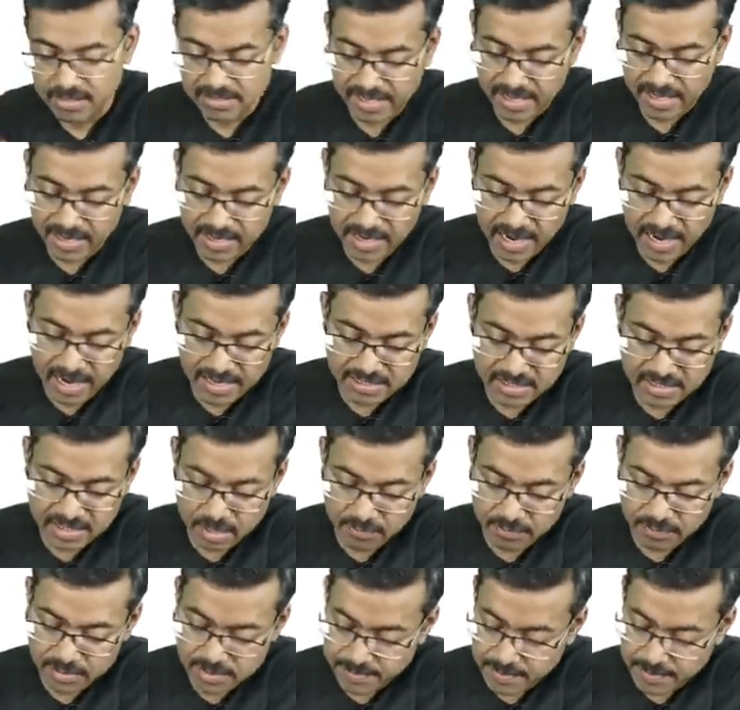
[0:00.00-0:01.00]
The second analogy
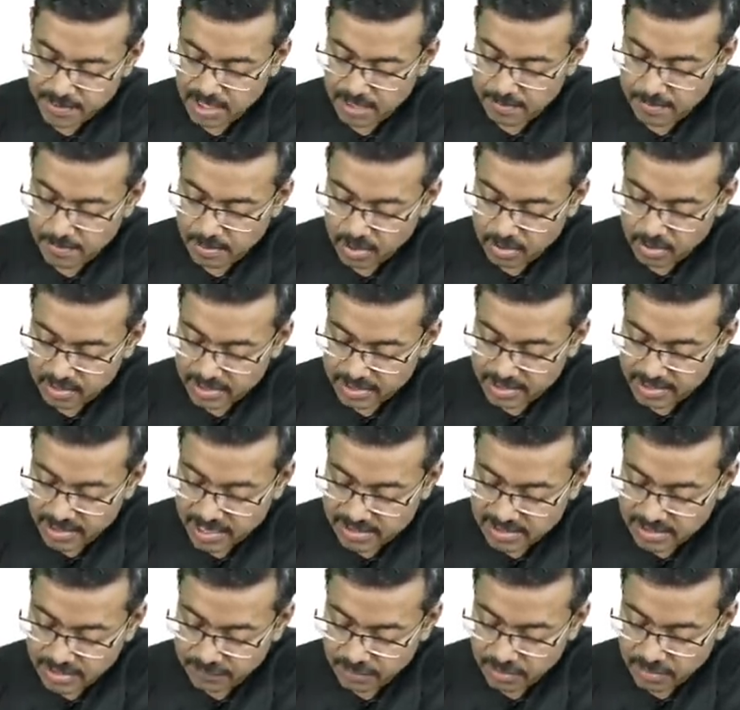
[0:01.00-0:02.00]
now we speak about, the
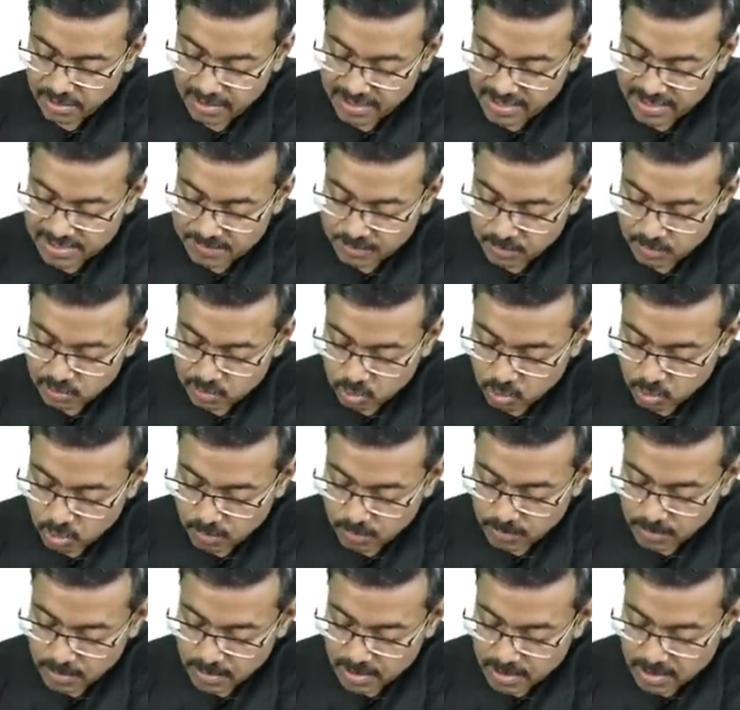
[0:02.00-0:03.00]
analogy for a
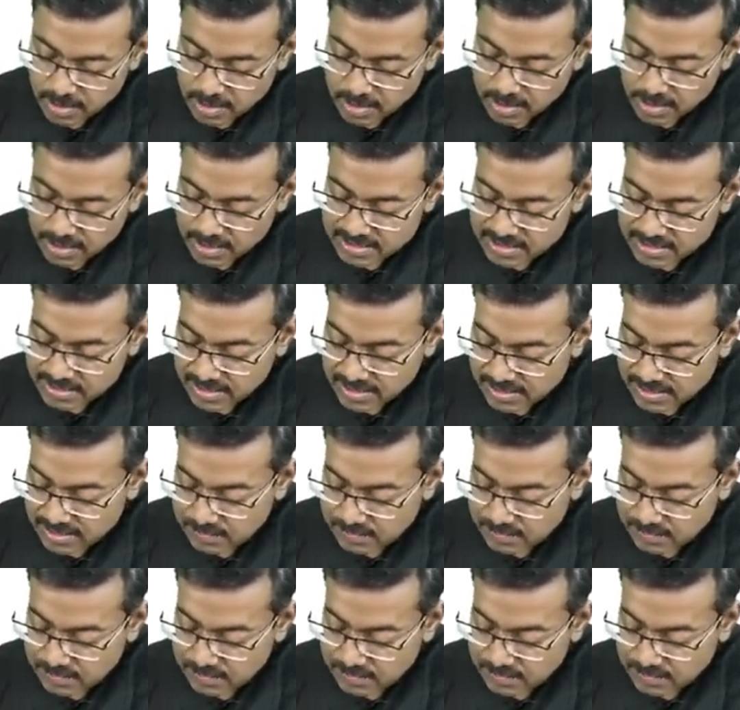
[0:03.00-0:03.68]
desmosome is